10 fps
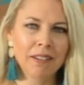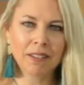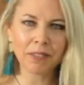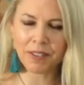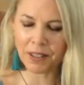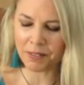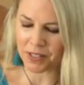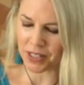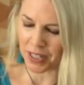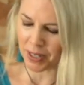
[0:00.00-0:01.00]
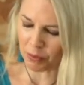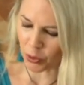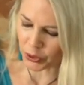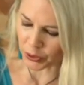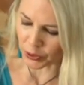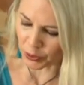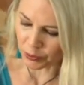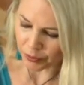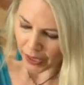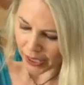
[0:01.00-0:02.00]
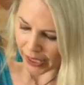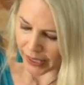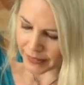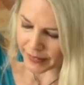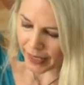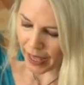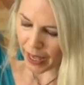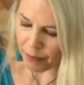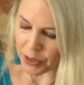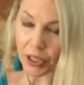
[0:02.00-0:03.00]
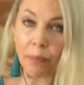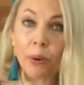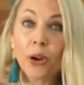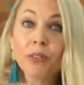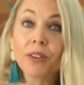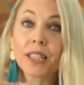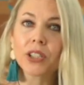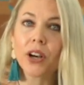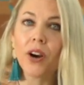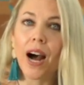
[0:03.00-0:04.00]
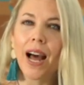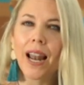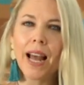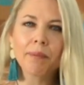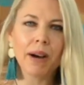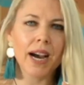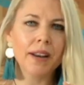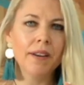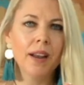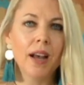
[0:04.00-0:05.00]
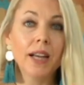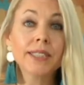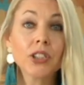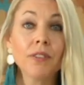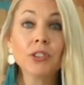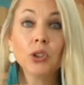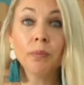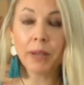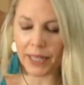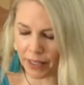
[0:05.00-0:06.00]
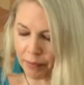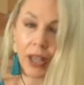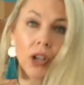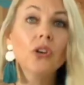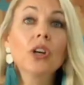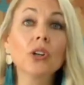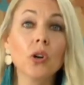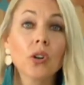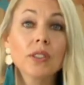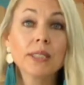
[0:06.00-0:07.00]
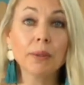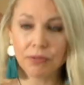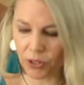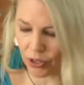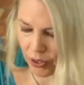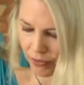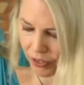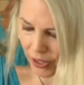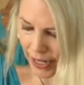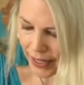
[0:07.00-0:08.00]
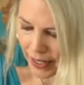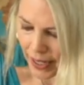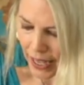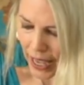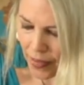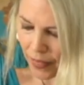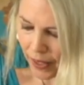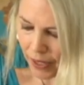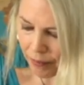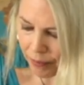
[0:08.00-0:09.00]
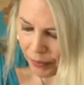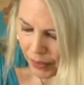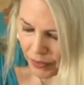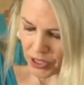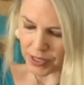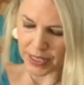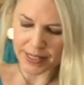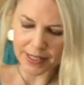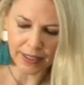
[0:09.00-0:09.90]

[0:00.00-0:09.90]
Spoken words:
little velvety morsel is absolutely perfect. So I like mine a soft to a medium. You can cook this a bit further if you like. And then just testing